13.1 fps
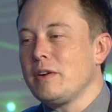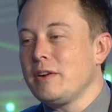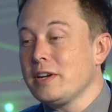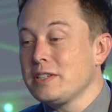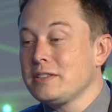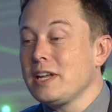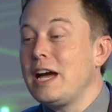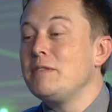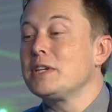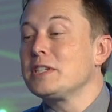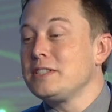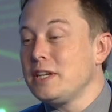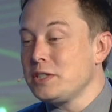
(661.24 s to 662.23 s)
are
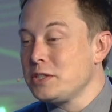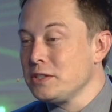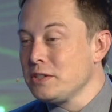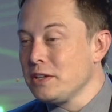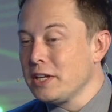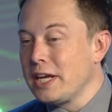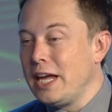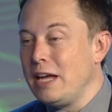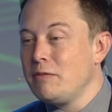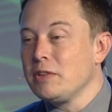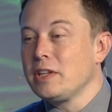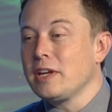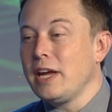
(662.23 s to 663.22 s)
time extensions on the
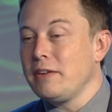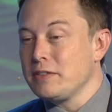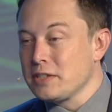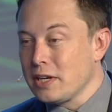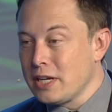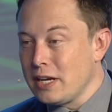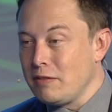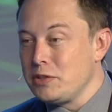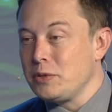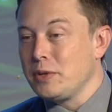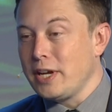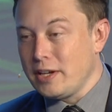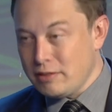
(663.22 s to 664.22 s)
game, but the game is going to come
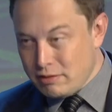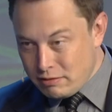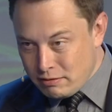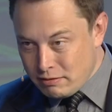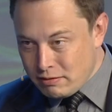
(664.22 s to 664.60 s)
to an end.